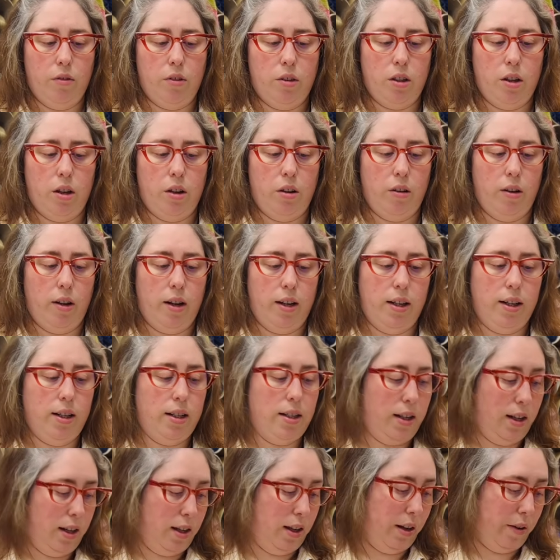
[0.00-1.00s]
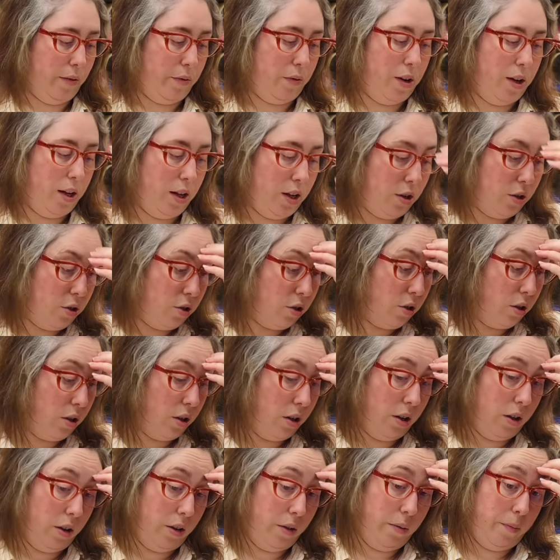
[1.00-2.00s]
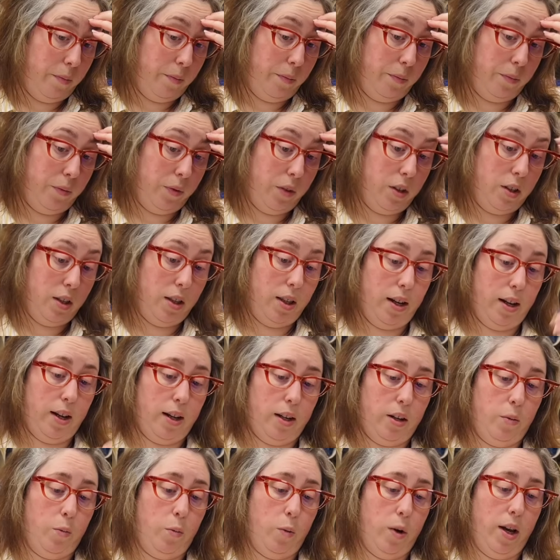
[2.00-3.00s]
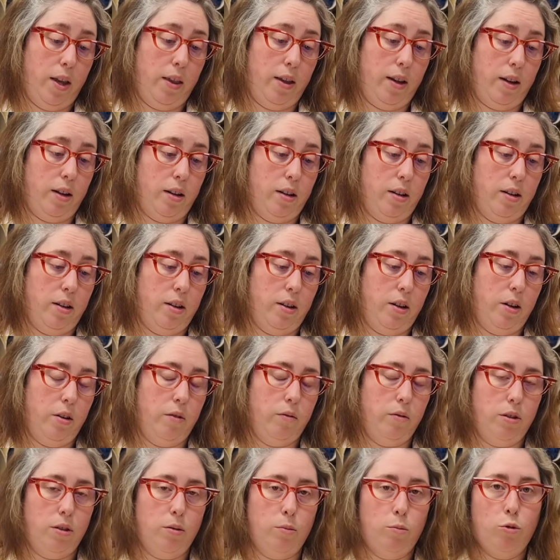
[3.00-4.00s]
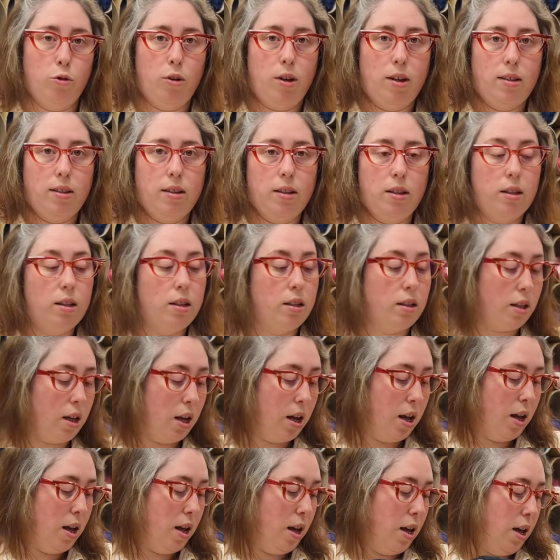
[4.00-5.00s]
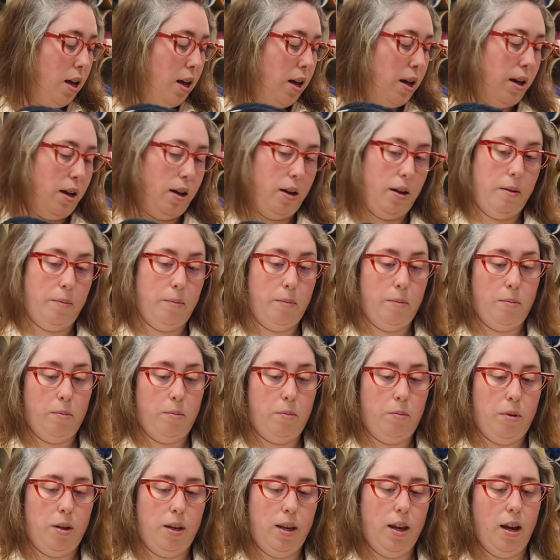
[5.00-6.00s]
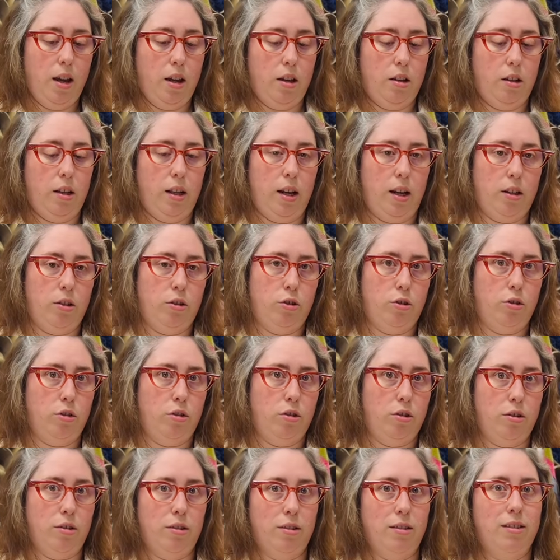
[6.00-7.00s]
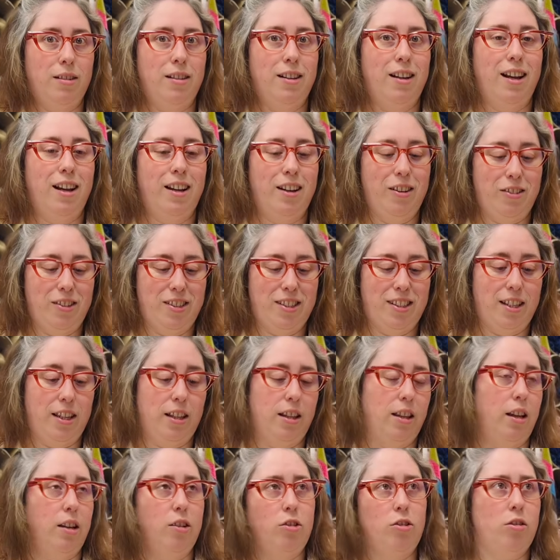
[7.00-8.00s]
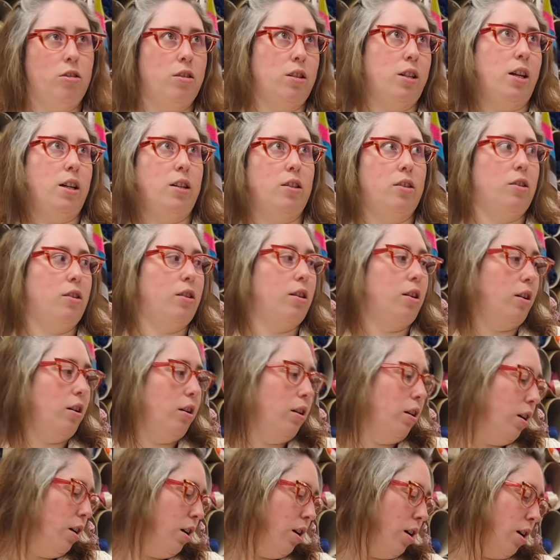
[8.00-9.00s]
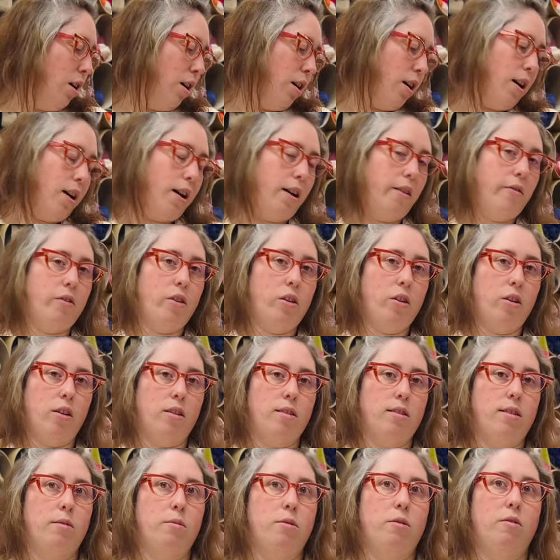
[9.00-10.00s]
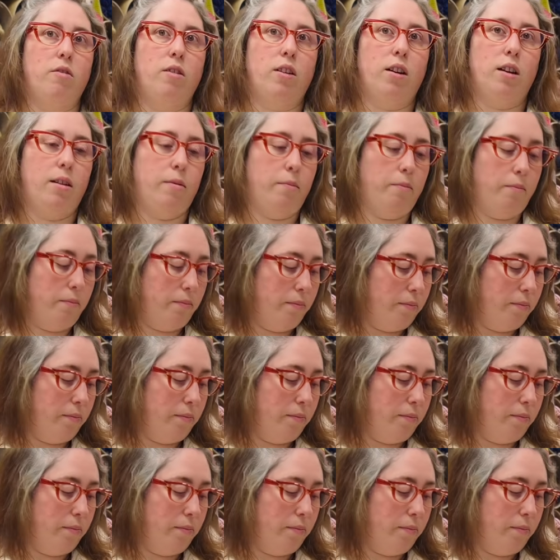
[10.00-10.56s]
So I need to get that finished so that I can wear that over some dresses. But yeah, I always say that shouldn't take too long. I have no concept of time.